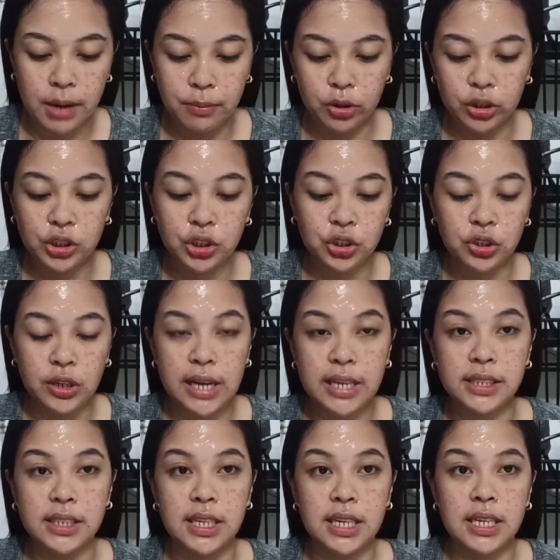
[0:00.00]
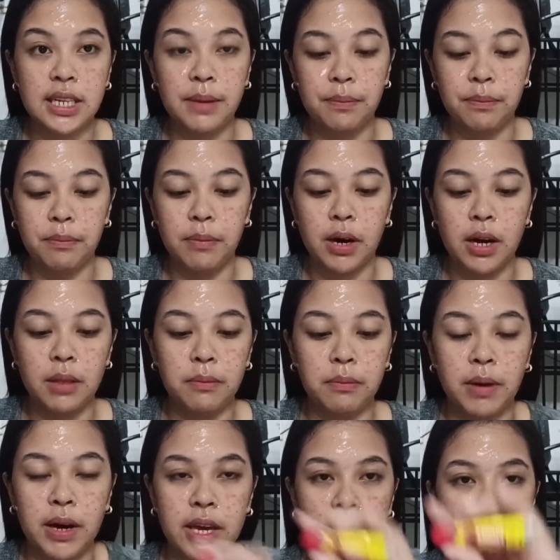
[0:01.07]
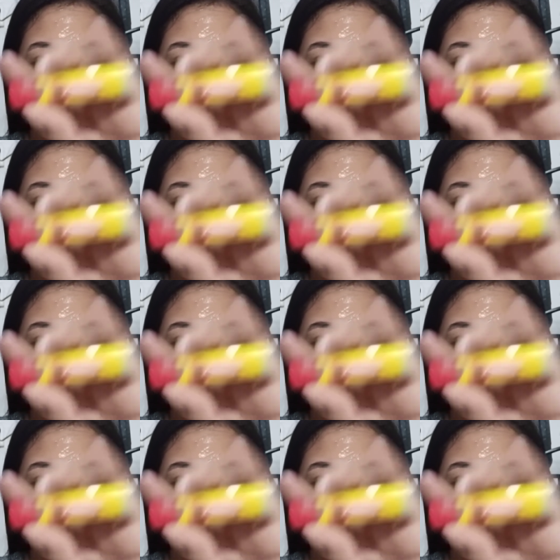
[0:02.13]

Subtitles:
moisturizing lip balm by